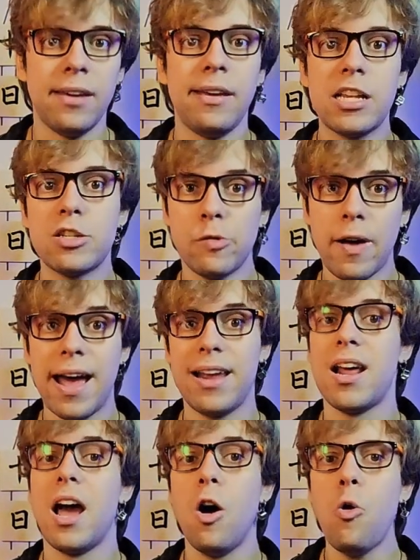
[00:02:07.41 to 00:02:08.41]
It's
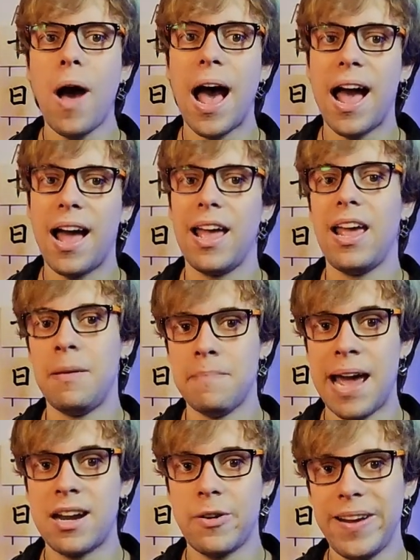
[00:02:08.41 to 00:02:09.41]
read hua in
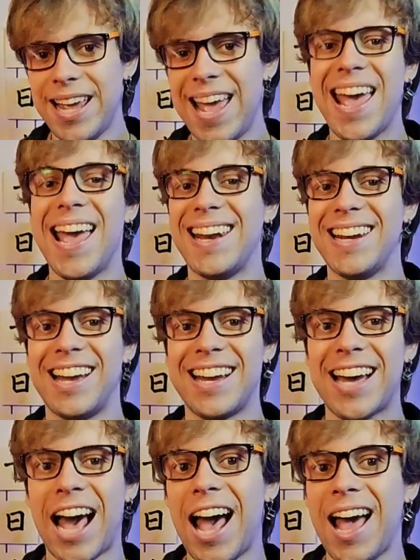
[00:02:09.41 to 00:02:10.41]
Mandarin and
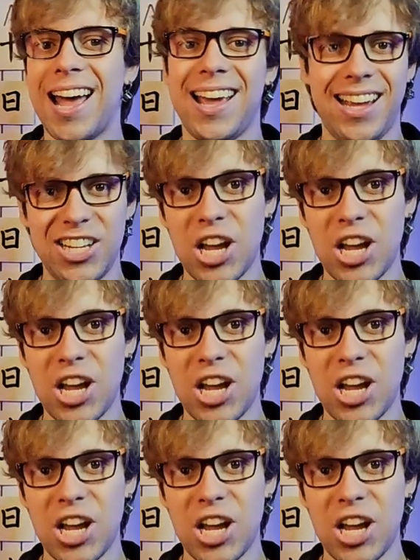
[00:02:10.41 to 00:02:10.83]
ka in